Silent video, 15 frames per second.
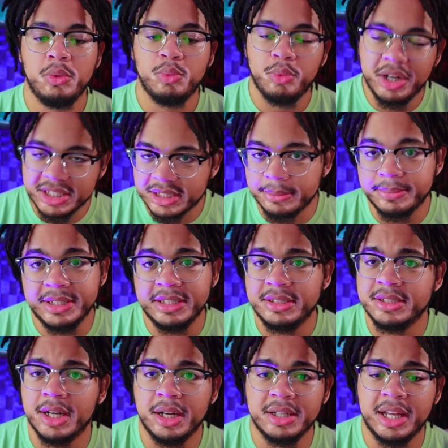rest in peace,
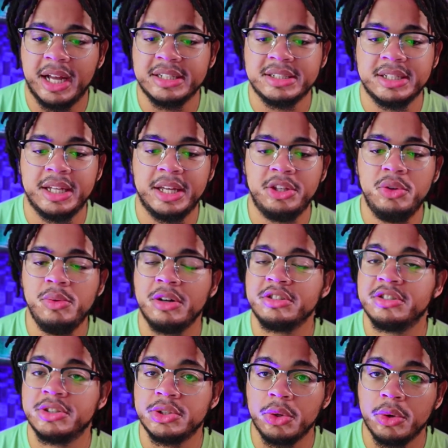John Cassaday. You are
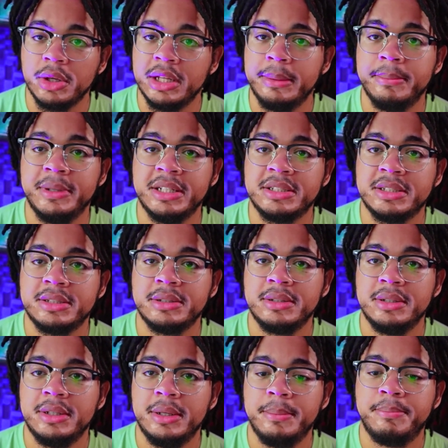sorely missed,
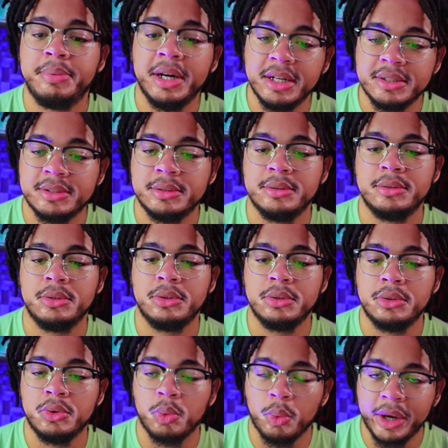but
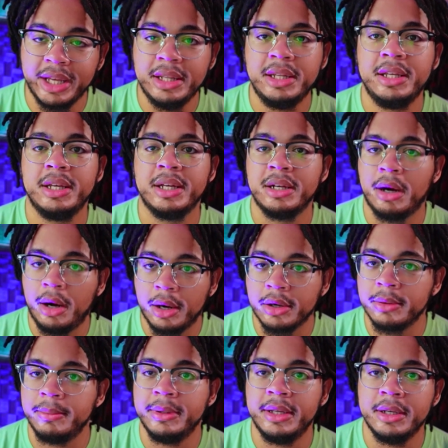greatly and
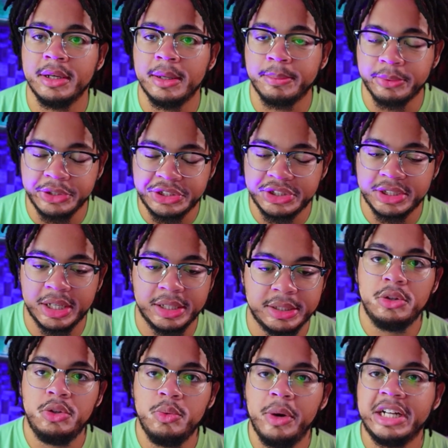honorably
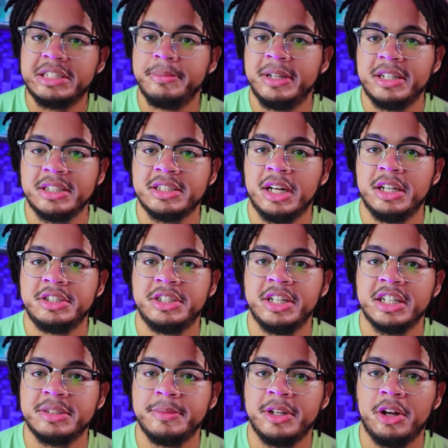appreciated. New X-Men and Astonishing
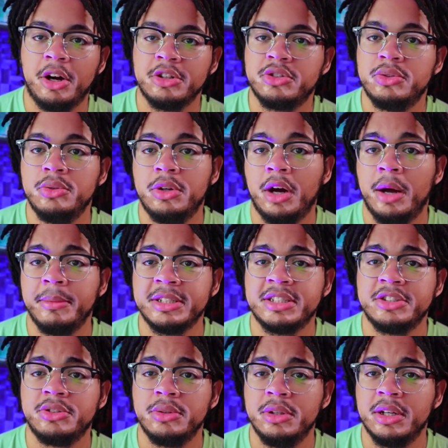X-Men are two comics
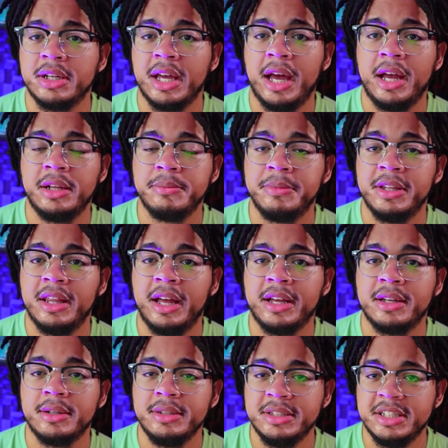that you look at and be
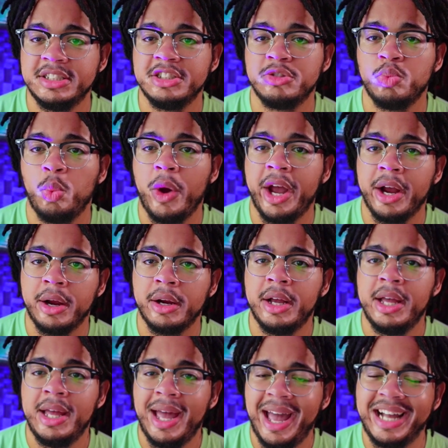like, this is where
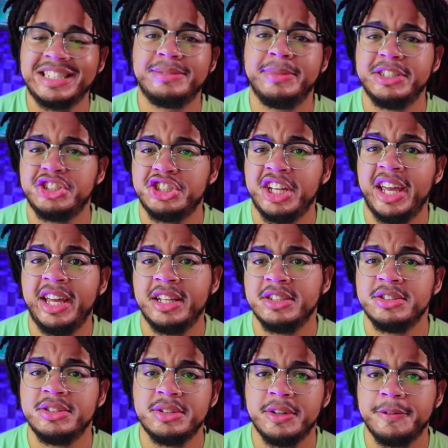X-Men
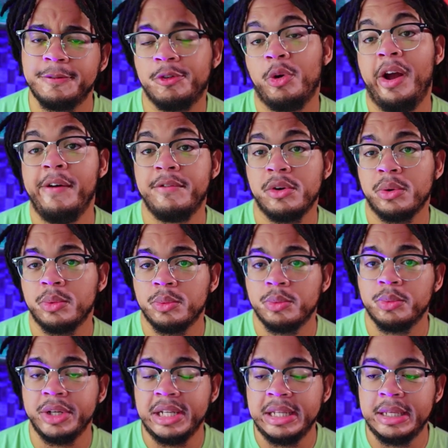changed forever,
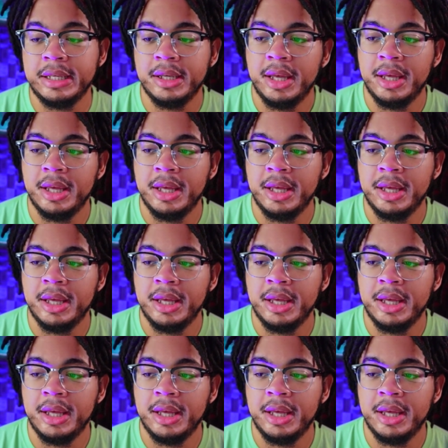really.